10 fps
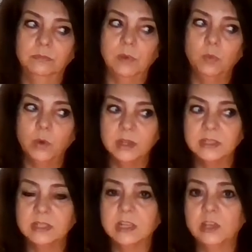What is
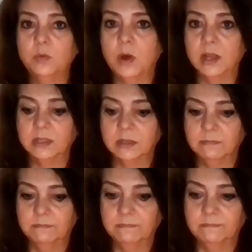it that you want?
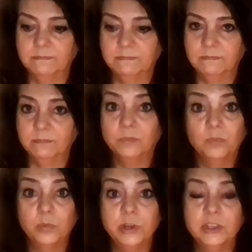
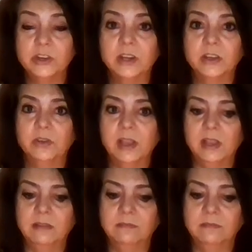What are you trying to create?